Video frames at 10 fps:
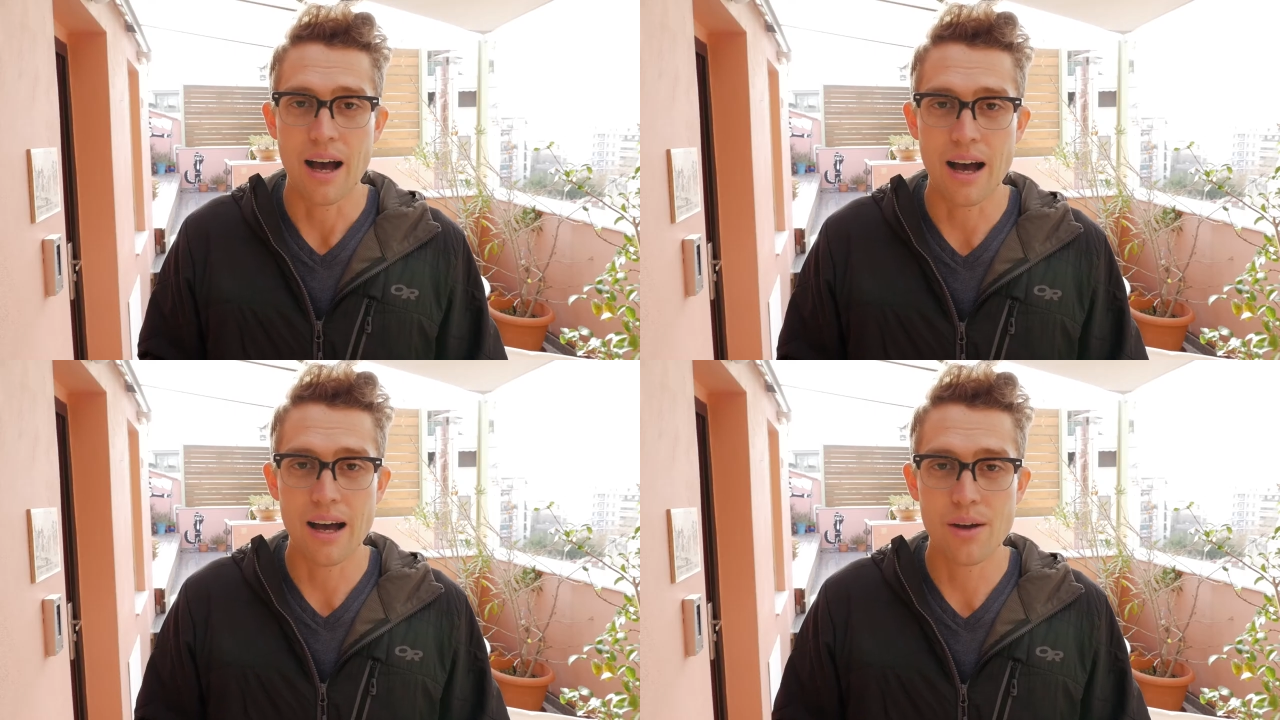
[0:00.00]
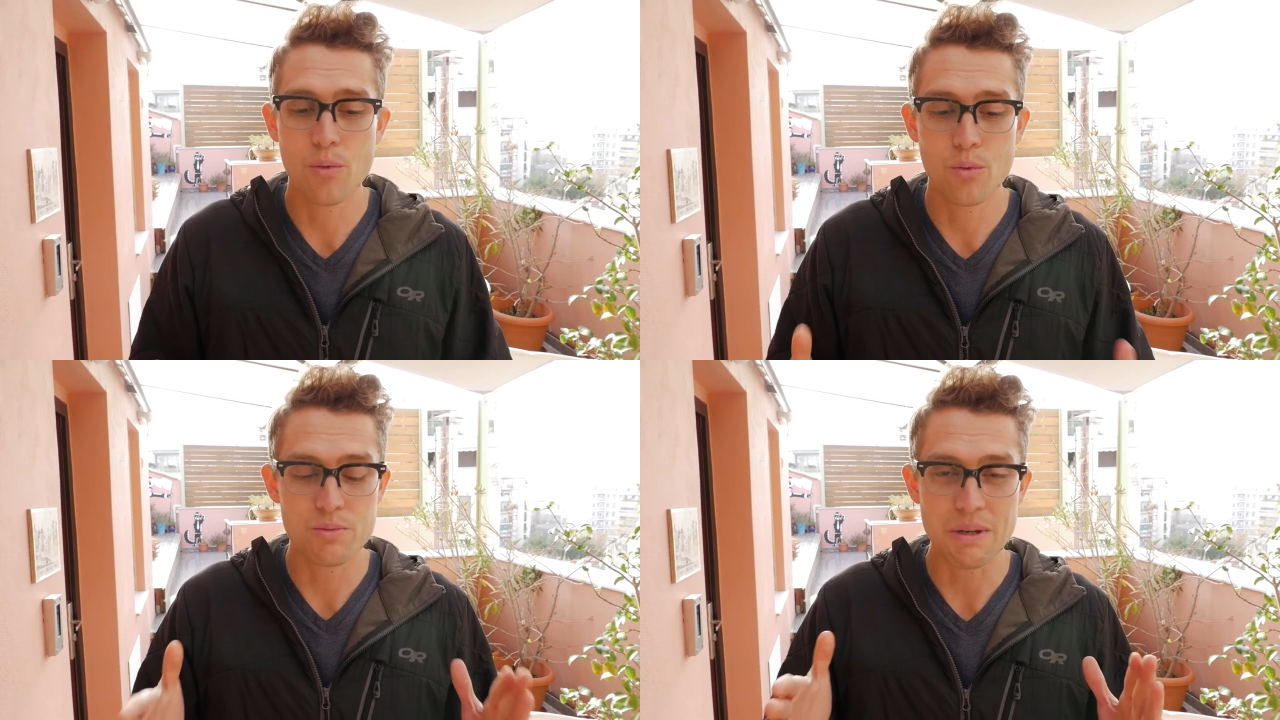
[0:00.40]

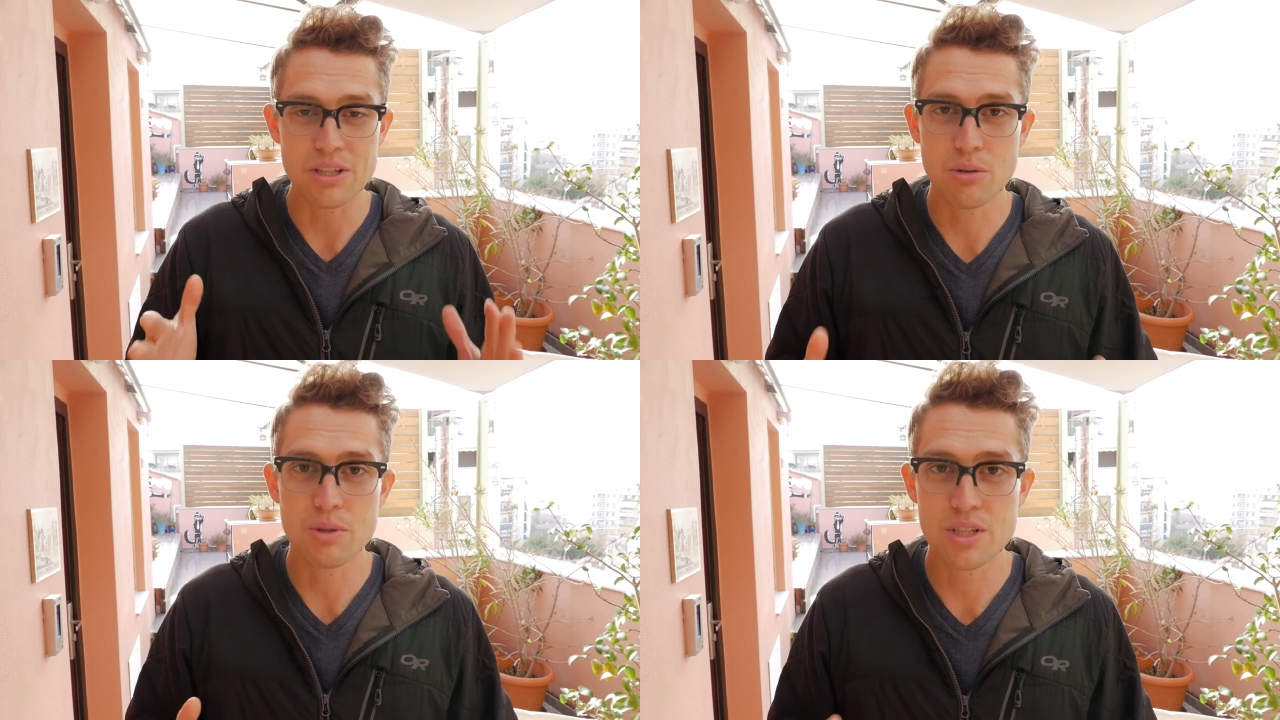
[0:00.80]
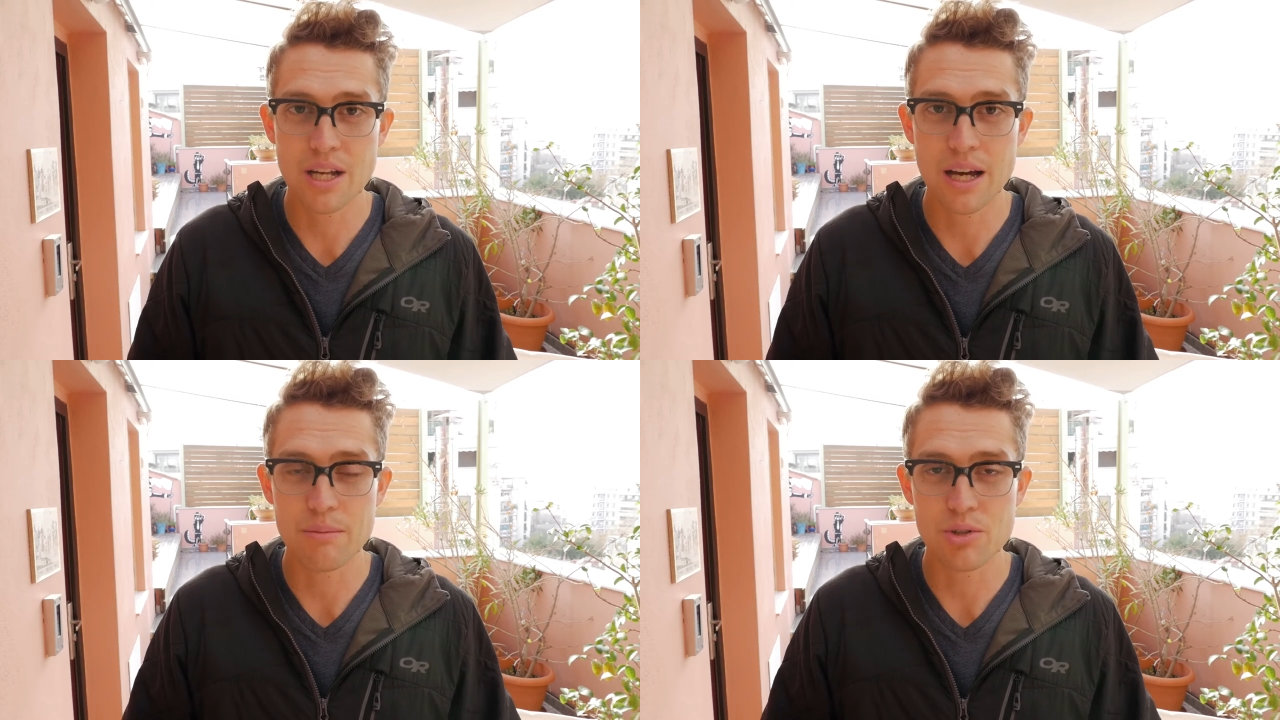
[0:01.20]
I spent so much
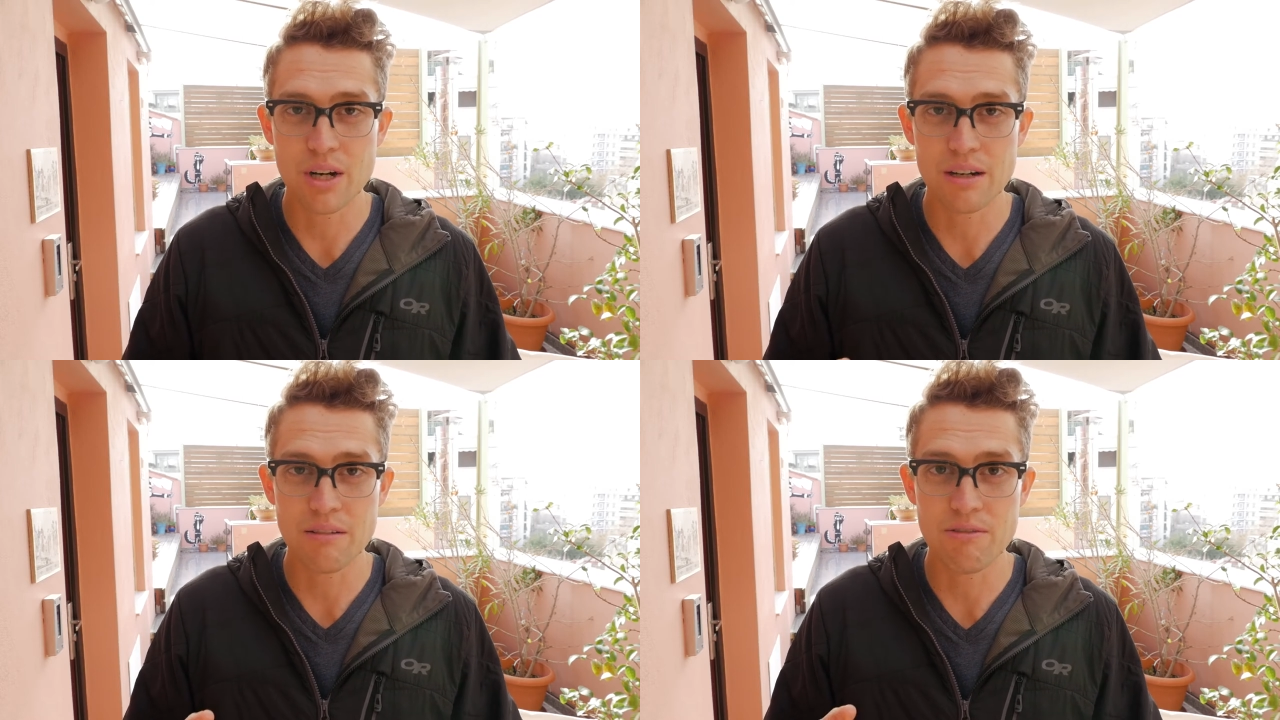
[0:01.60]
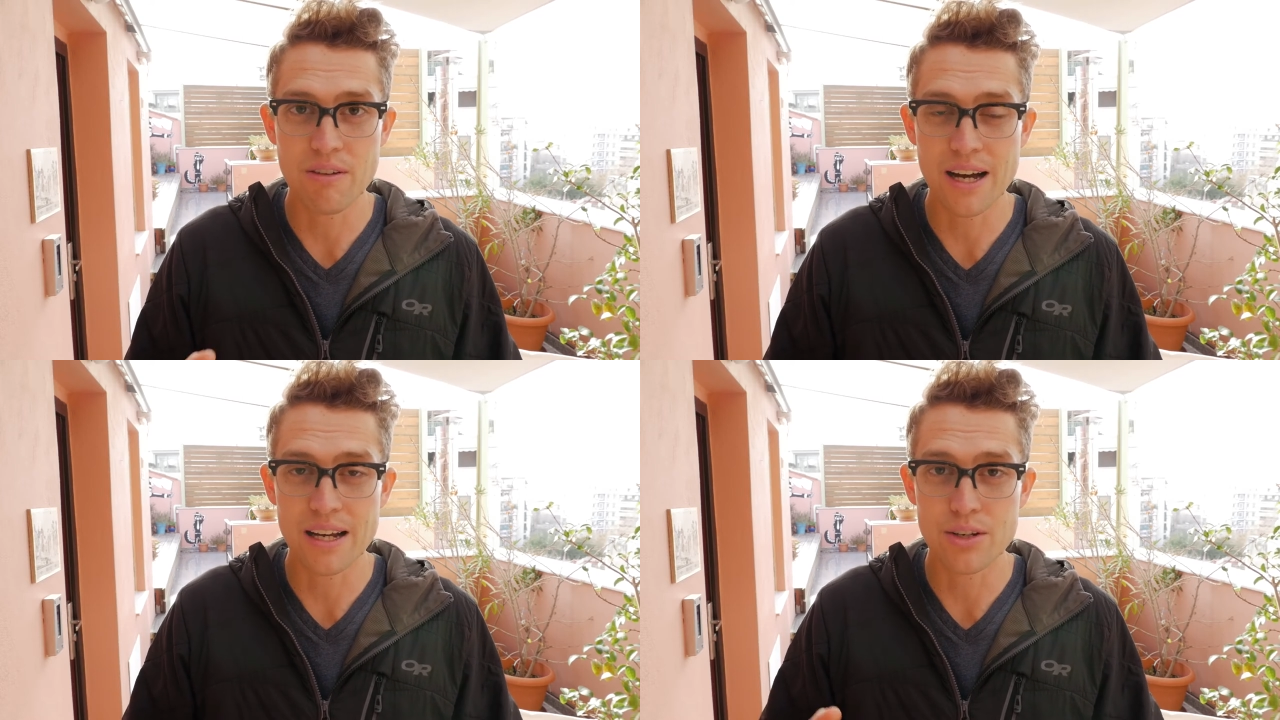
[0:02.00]
time trying to
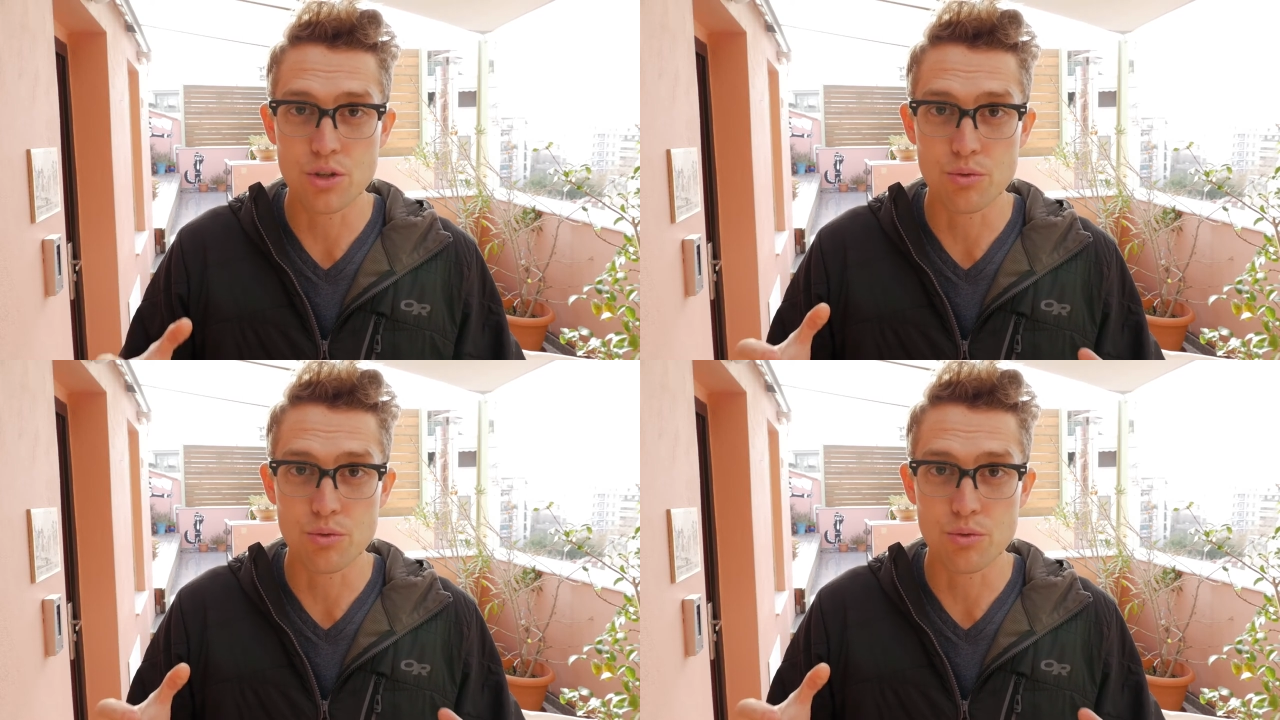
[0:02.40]
find